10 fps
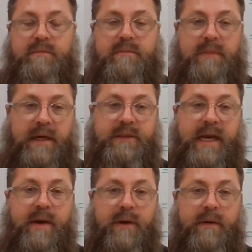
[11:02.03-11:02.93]
miles an
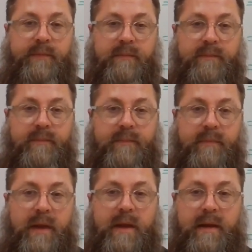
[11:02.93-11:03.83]
hour.
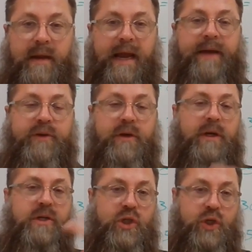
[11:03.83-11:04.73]

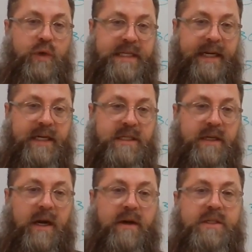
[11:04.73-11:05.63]
After 2 seconds,
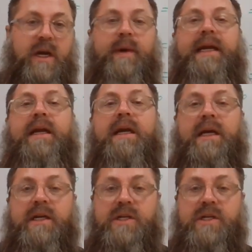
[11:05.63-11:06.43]
the car is going